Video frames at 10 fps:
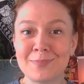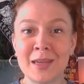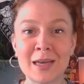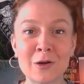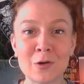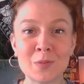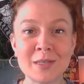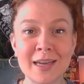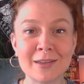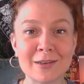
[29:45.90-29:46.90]
get a group
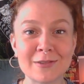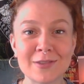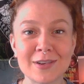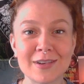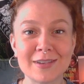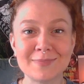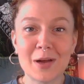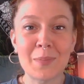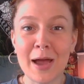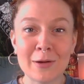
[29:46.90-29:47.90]
together for a
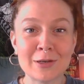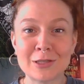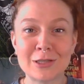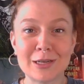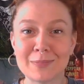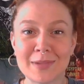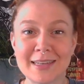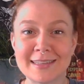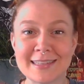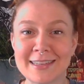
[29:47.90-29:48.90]
pirate ship that
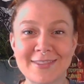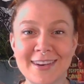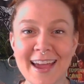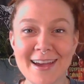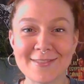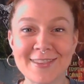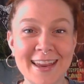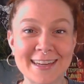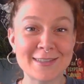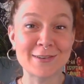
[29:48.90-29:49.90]
he doesn't even have,
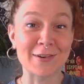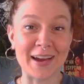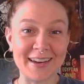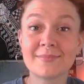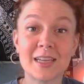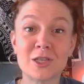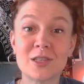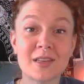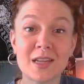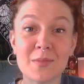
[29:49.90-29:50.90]
and it's great. It's
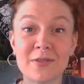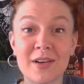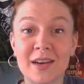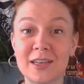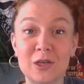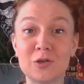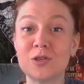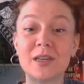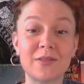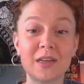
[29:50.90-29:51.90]
just nothing but fun. You should
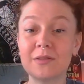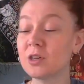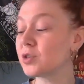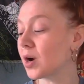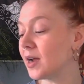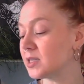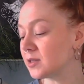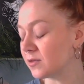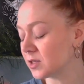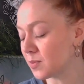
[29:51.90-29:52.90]
definitely give it a try. It's
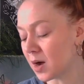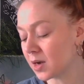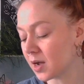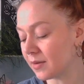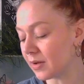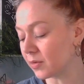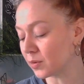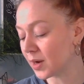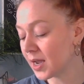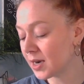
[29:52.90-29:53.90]
the first manga I've ever
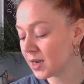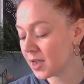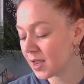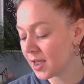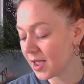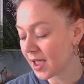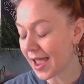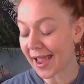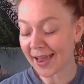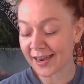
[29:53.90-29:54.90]
read,
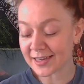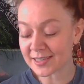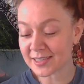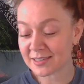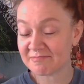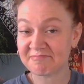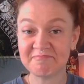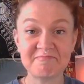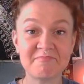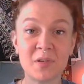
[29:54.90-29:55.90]
and
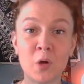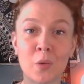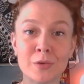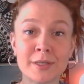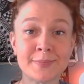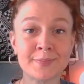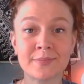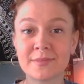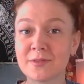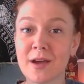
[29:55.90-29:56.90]
golden.
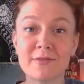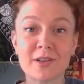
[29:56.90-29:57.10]
5